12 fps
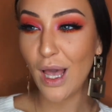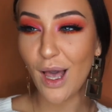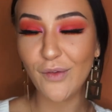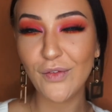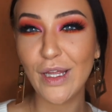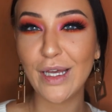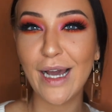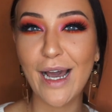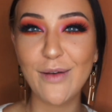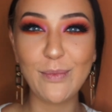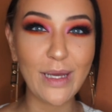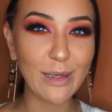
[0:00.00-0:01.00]
feel like I
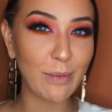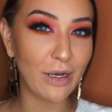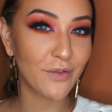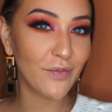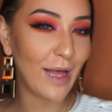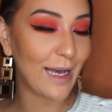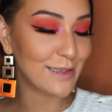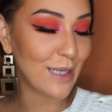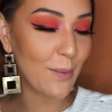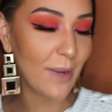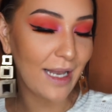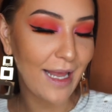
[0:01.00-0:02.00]
have big butterflies
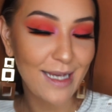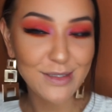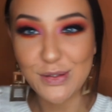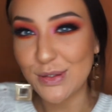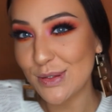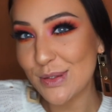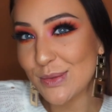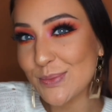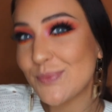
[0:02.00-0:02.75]
on my lashes.